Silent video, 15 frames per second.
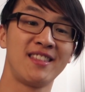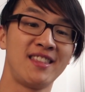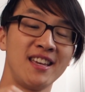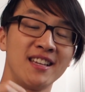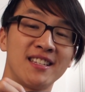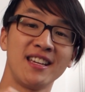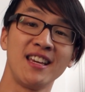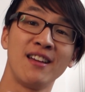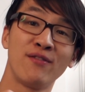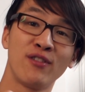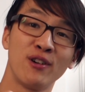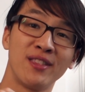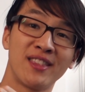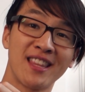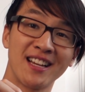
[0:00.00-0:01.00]
this
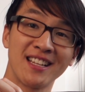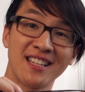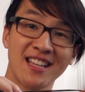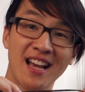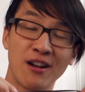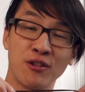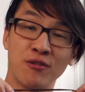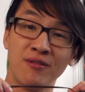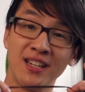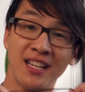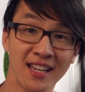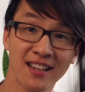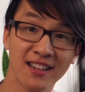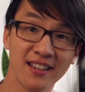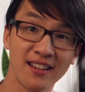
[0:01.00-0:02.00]
earphone does sound
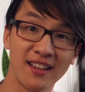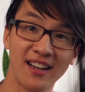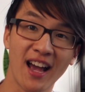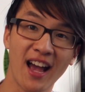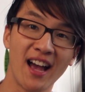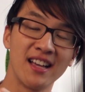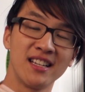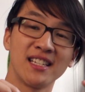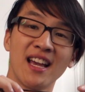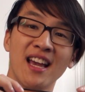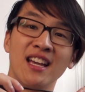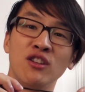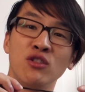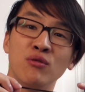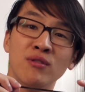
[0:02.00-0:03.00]
unique. It has
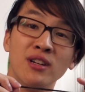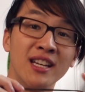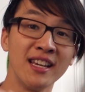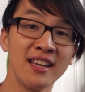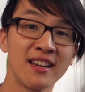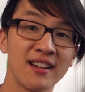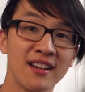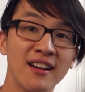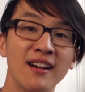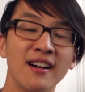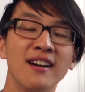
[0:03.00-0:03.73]
a unique